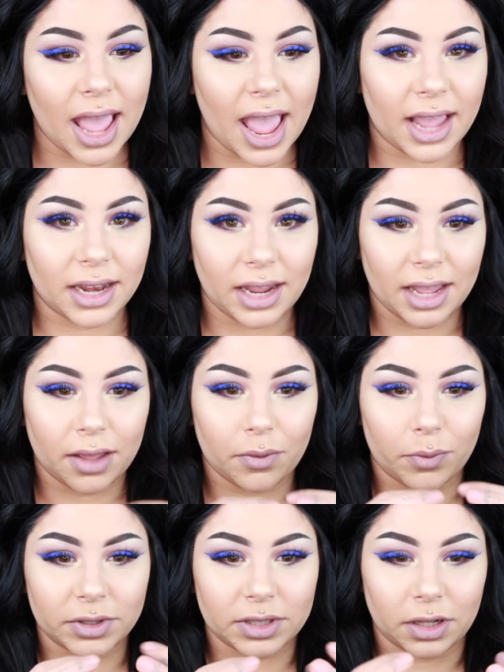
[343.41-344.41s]
and it
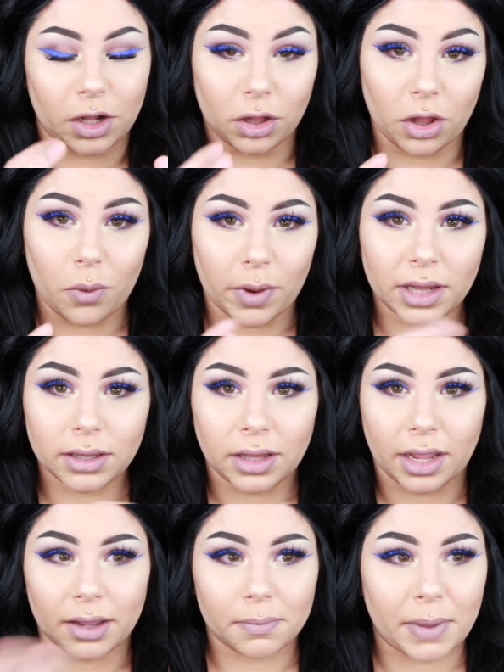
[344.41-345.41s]
was glowing,
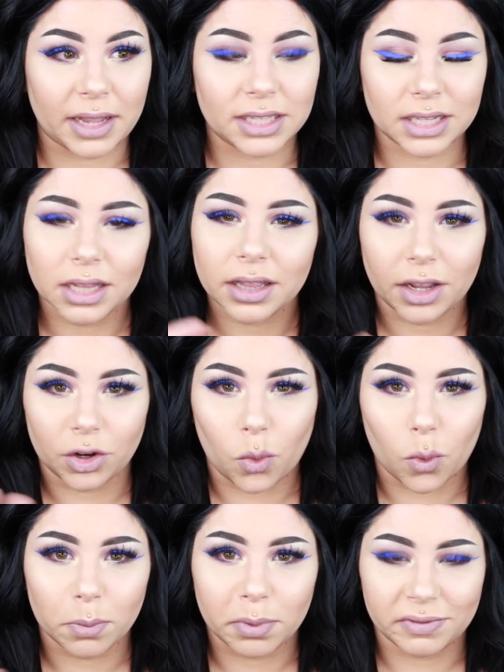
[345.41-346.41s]
like basically like an
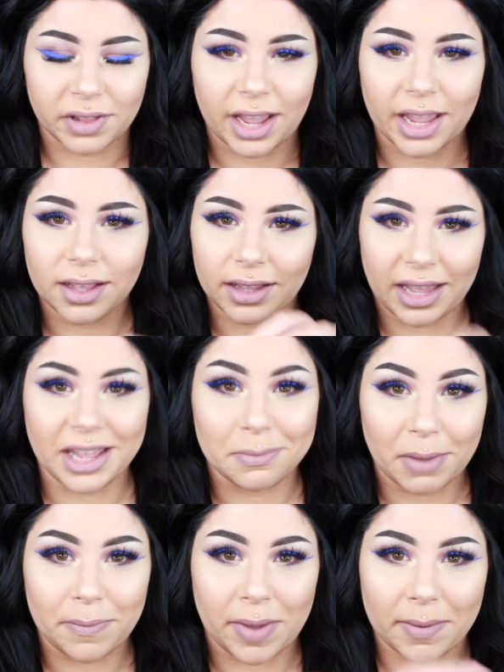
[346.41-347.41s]
orb of light in
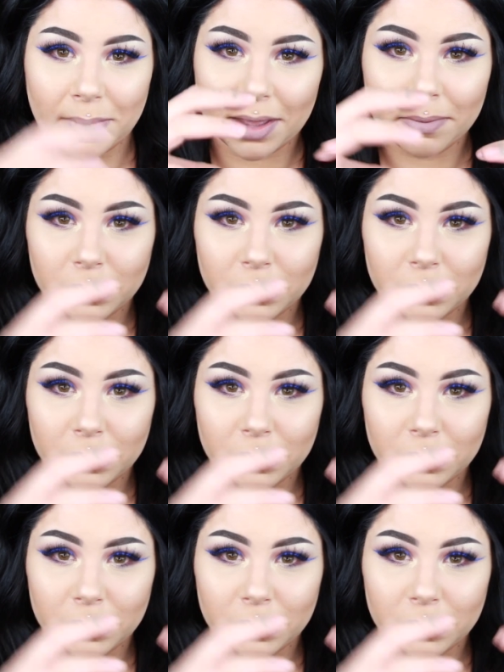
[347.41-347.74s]
my baby.